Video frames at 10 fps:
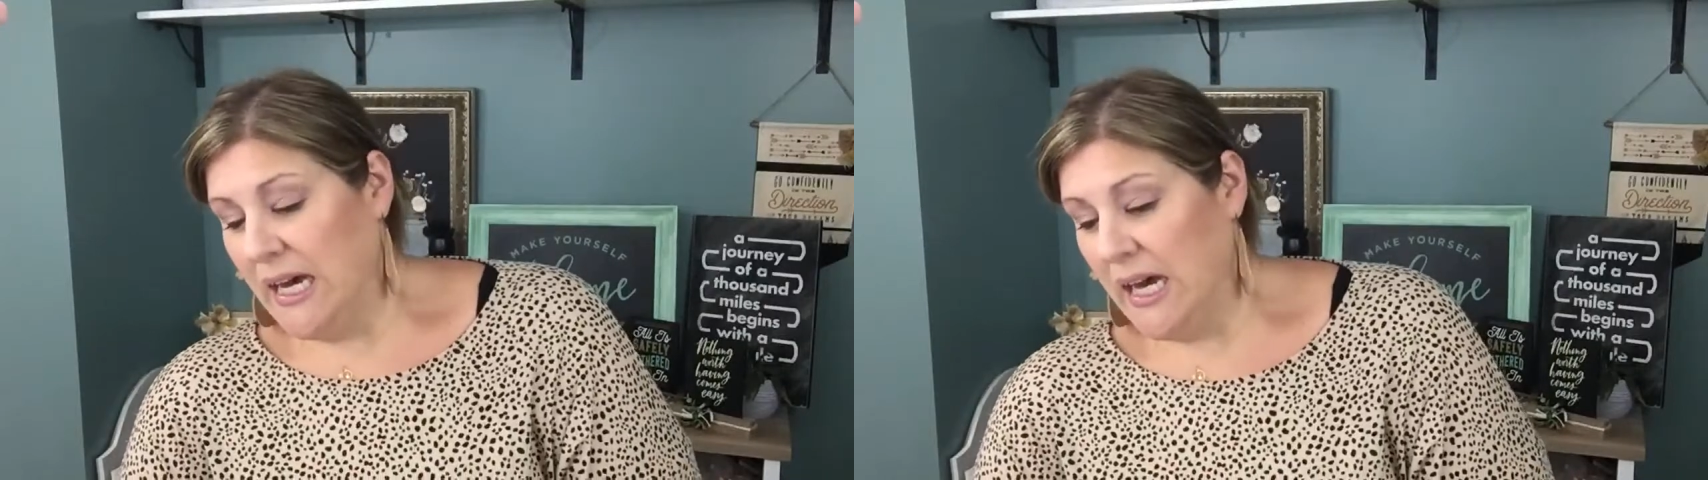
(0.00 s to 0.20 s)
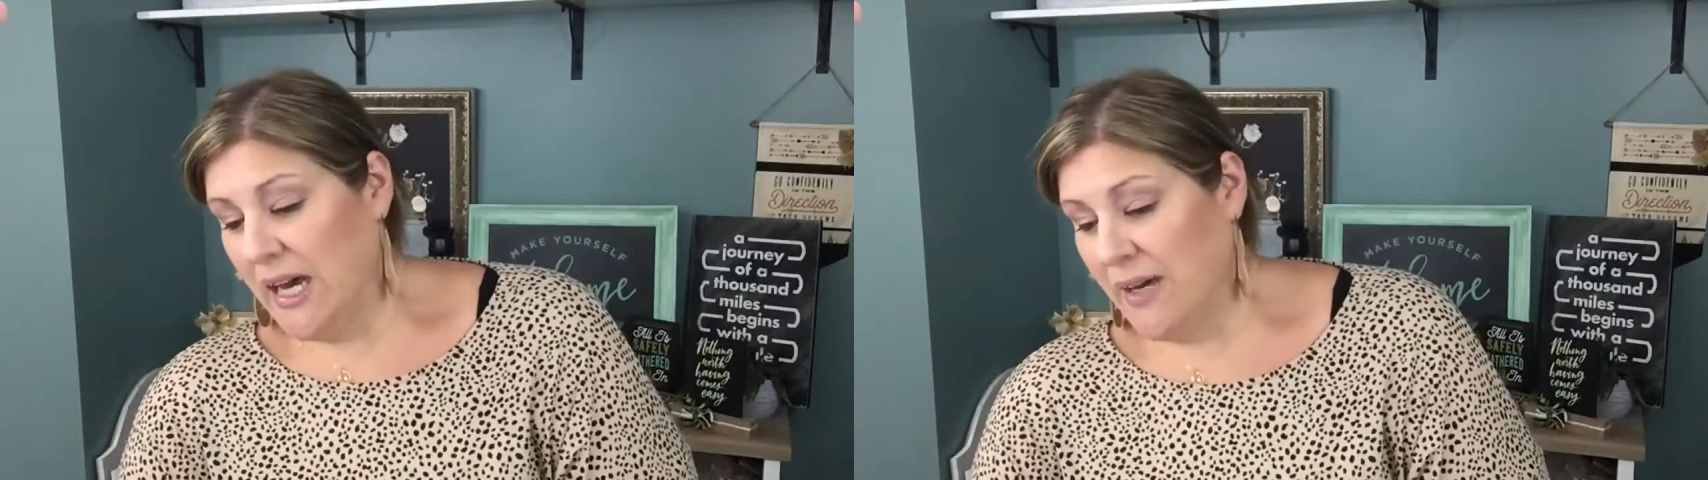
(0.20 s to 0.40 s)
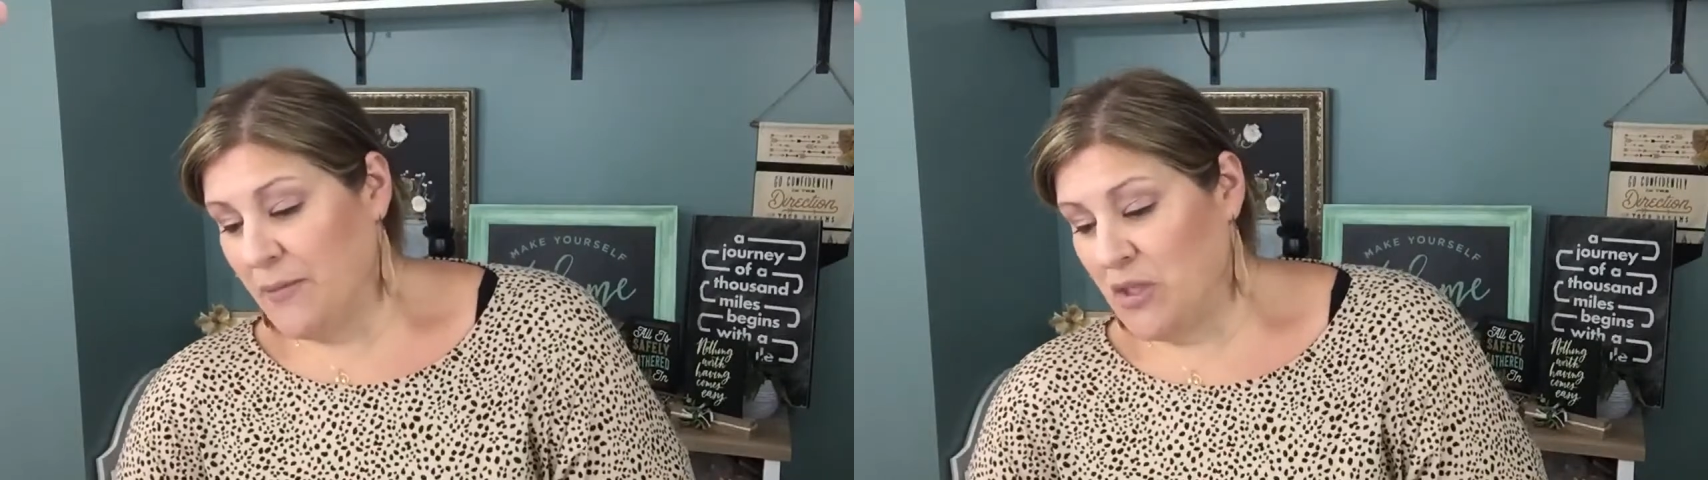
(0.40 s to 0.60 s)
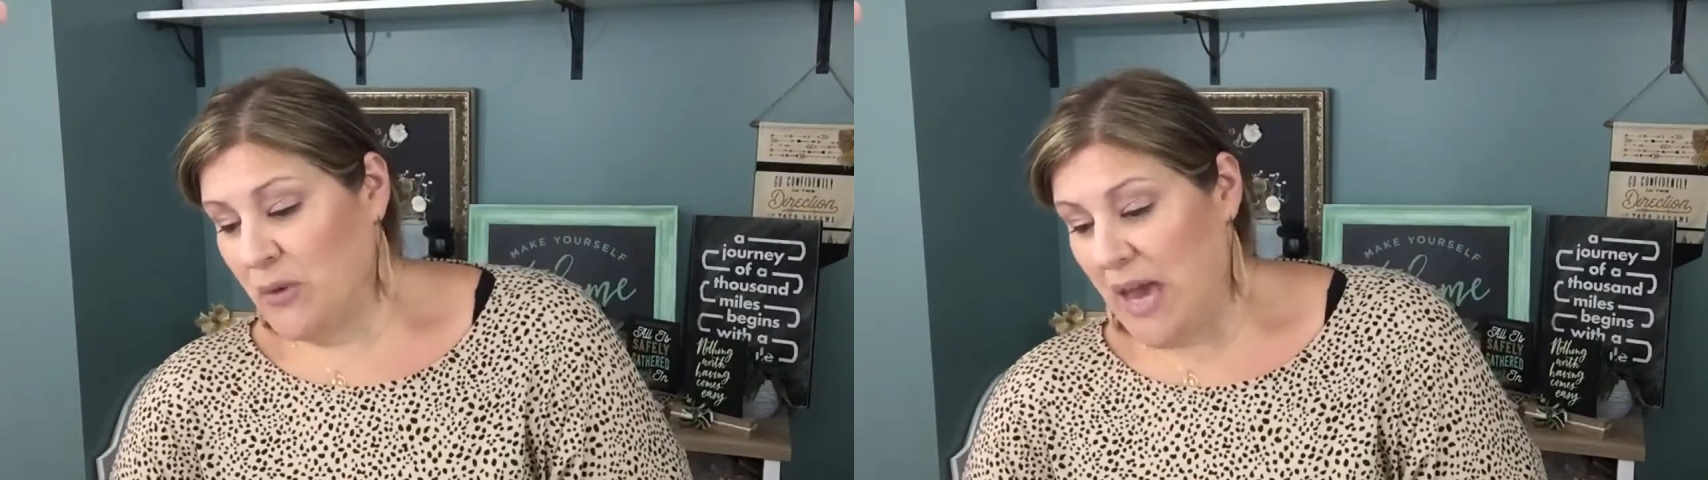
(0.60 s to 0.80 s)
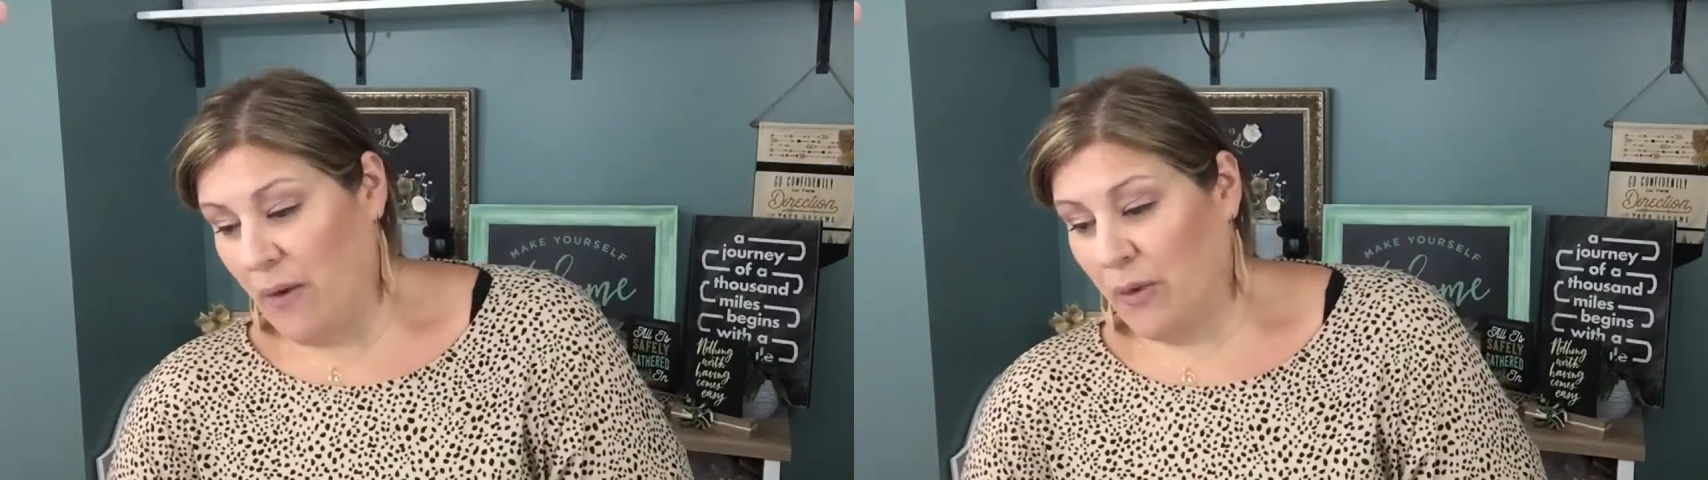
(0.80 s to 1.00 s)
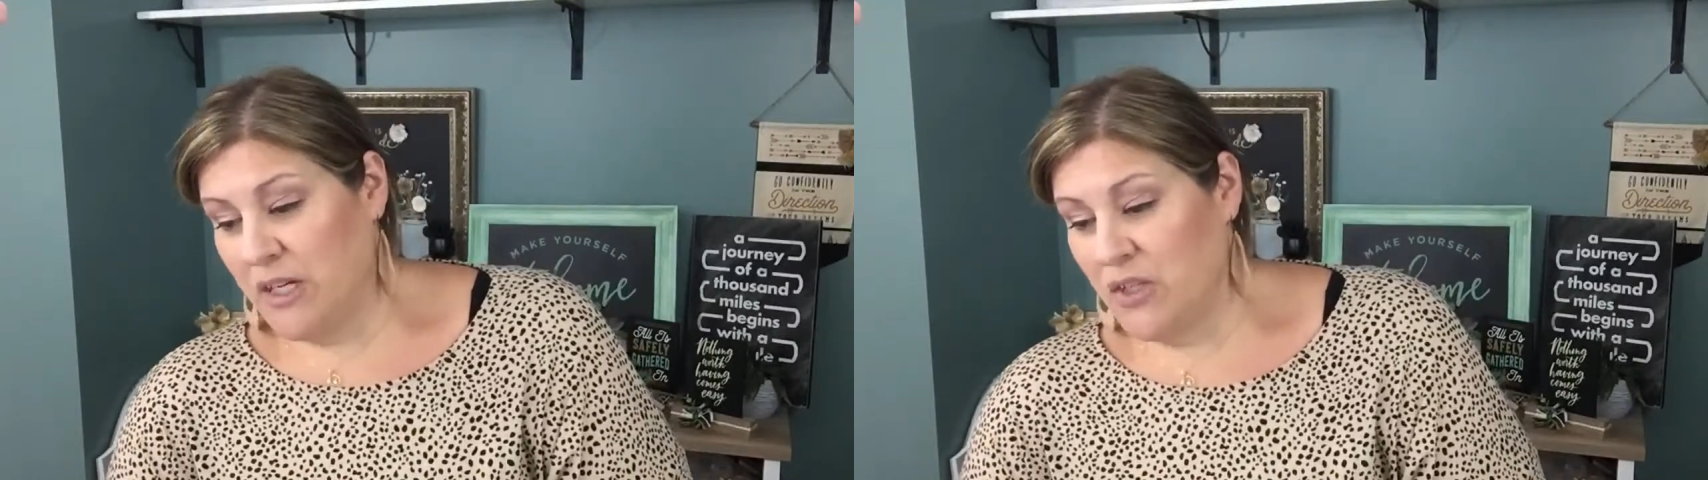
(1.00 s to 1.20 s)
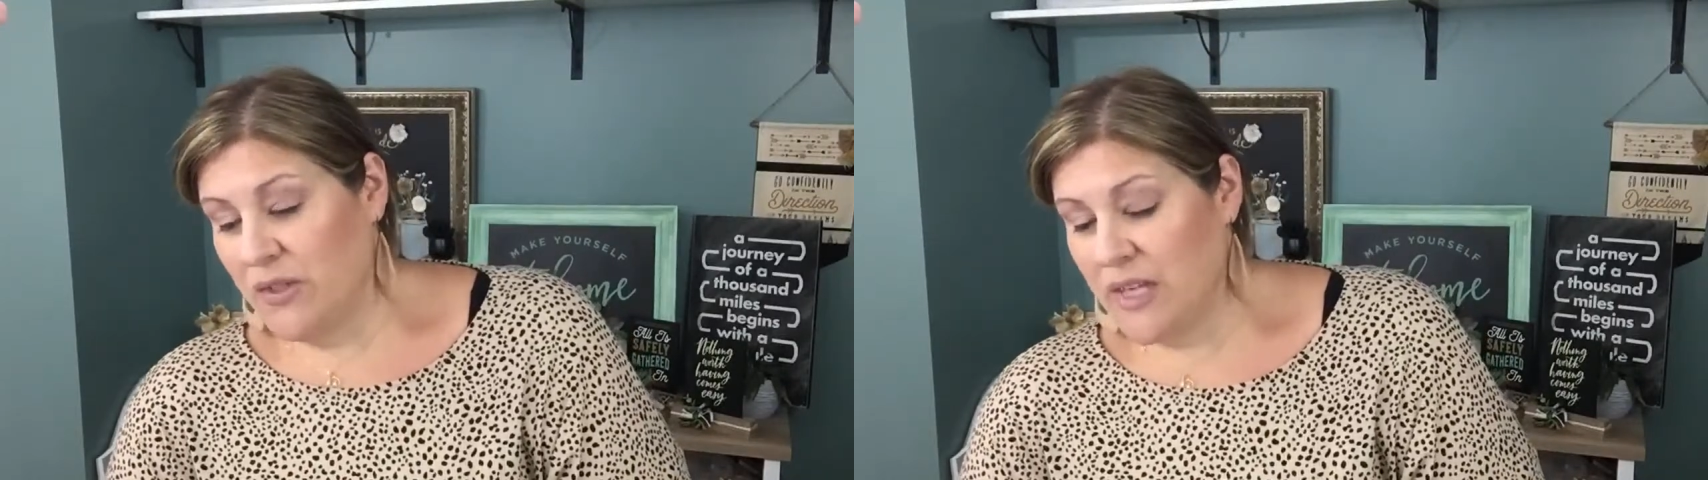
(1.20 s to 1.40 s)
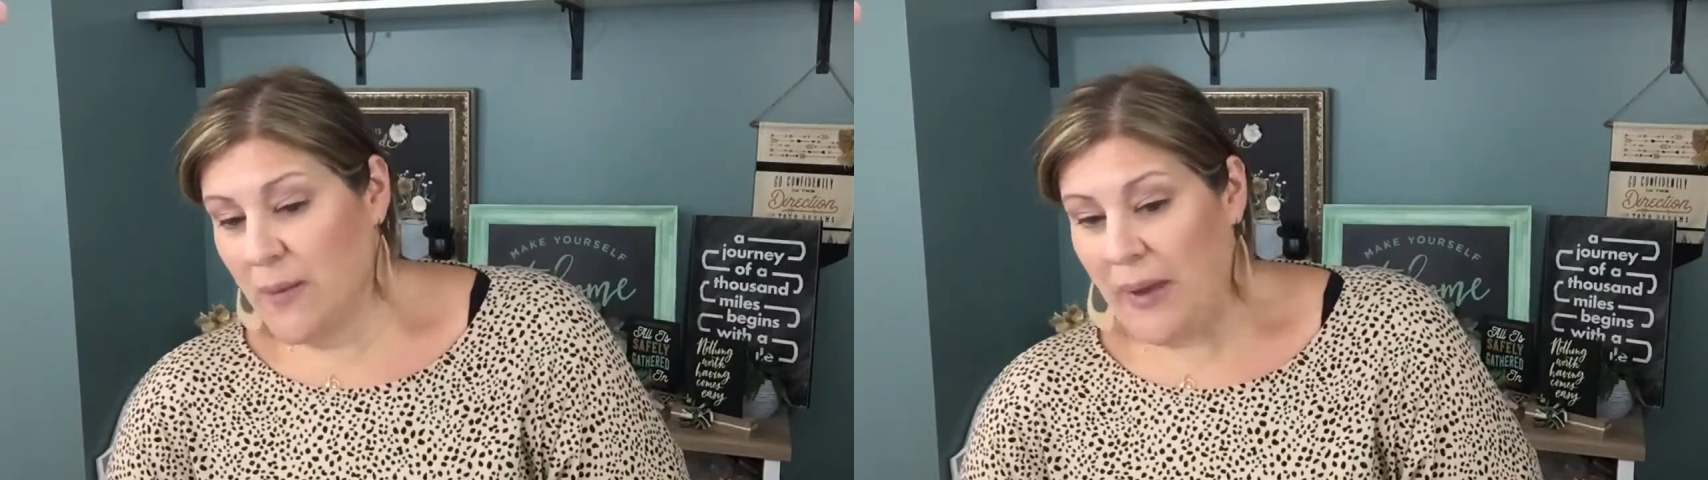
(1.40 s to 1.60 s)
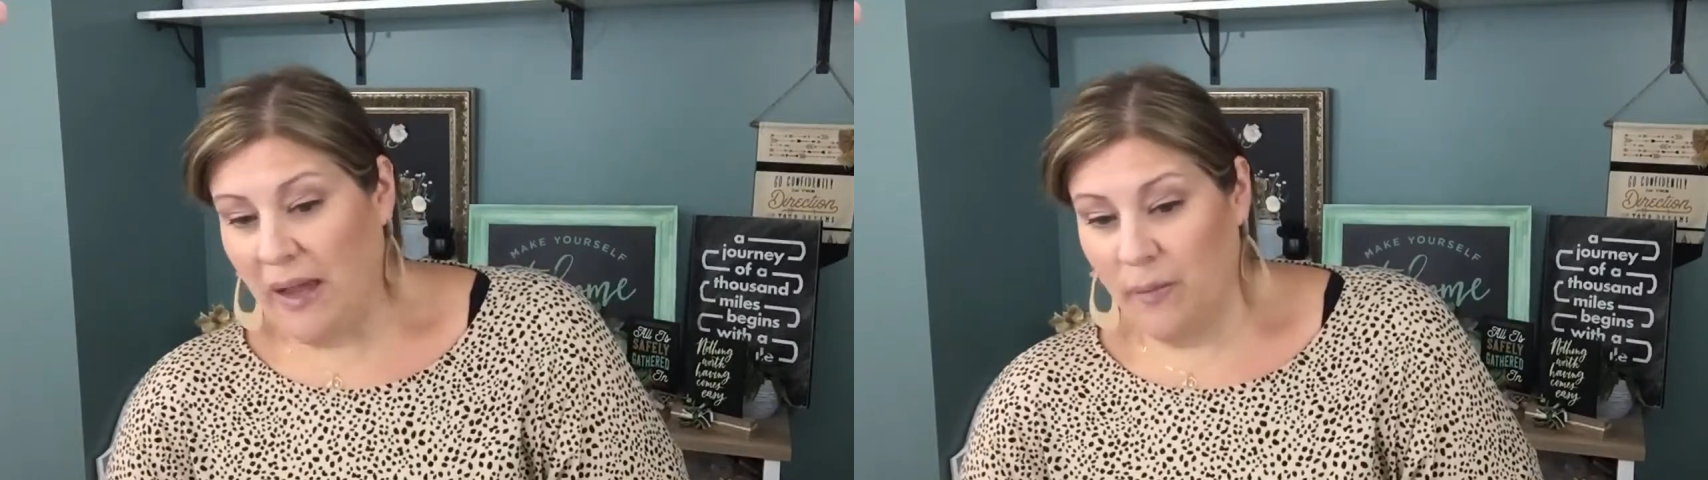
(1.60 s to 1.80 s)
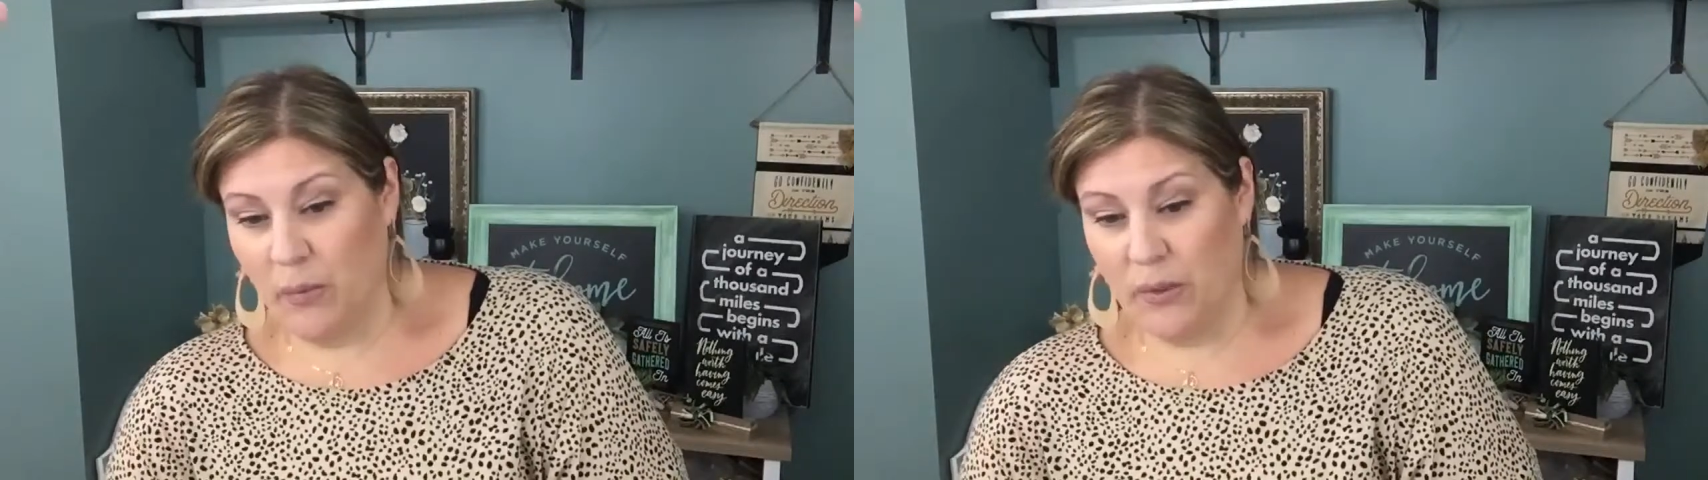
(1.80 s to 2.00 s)
Um, so yeah, we're gonna do this on a
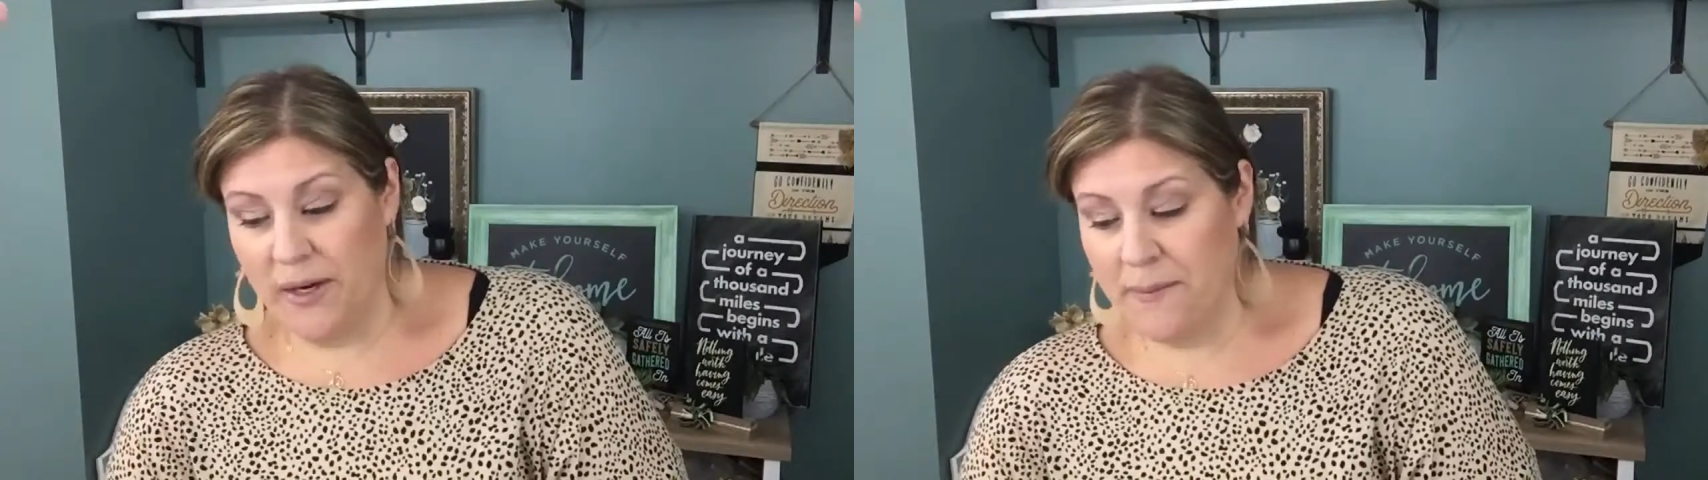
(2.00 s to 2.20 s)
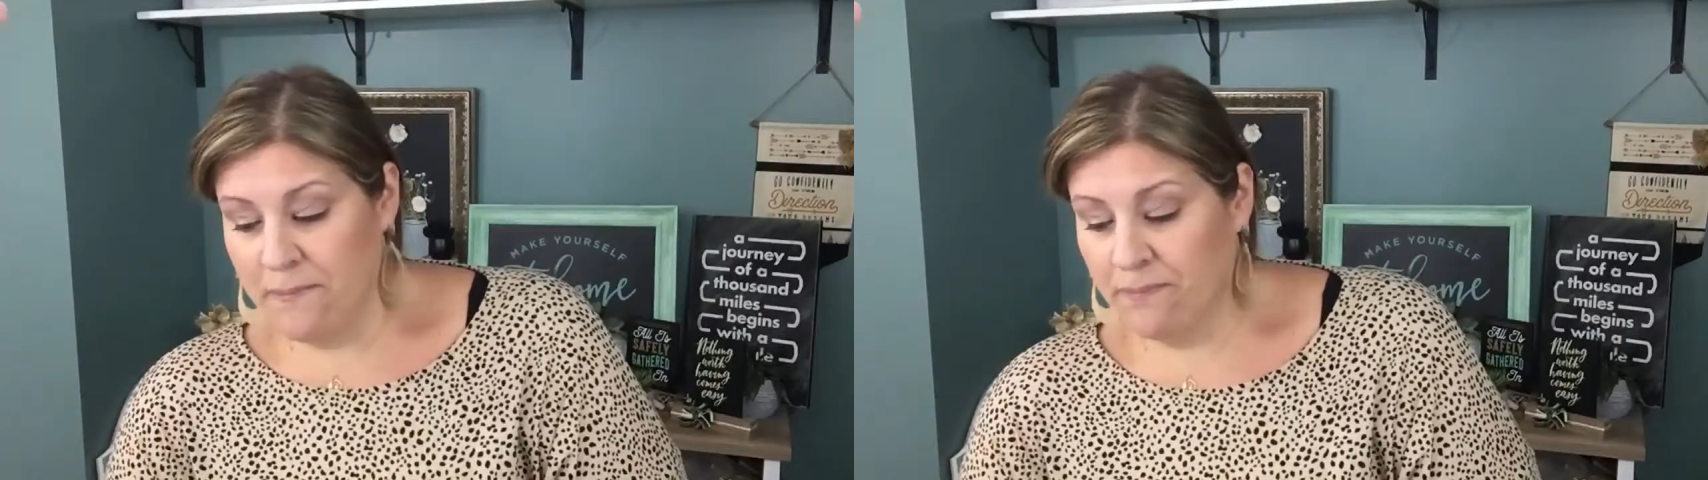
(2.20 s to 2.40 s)
palette board.